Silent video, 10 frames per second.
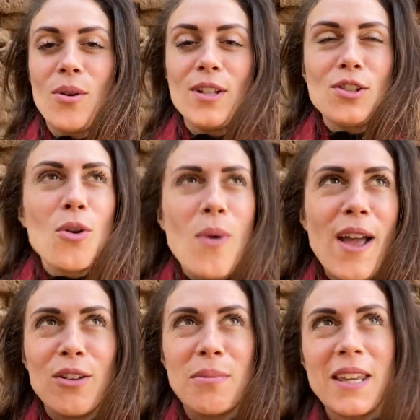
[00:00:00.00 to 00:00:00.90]
It's so
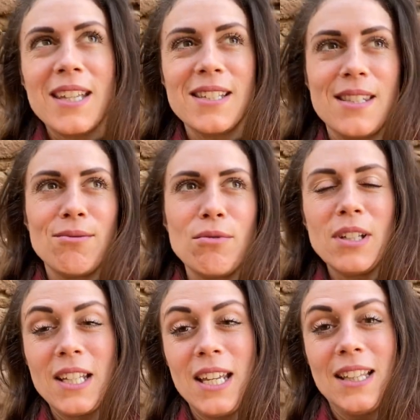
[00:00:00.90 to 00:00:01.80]
wild because
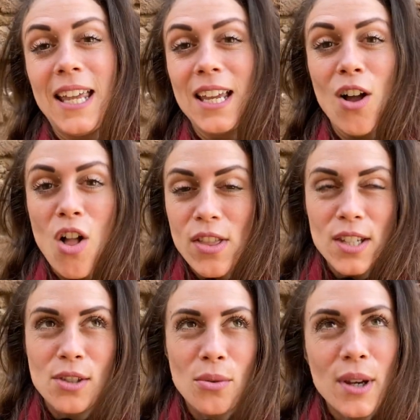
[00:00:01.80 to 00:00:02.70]
really like all
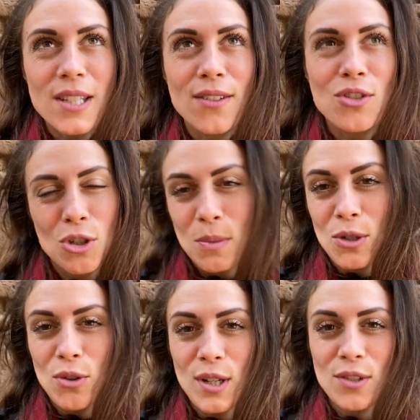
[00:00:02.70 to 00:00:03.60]
these stories have just
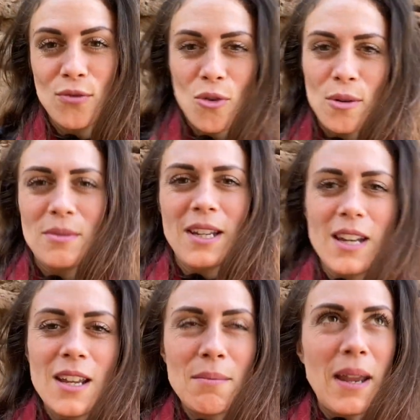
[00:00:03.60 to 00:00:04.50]
been transformed
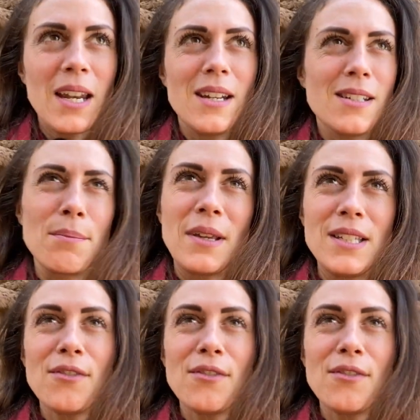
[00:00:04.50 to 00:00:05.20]
and made into something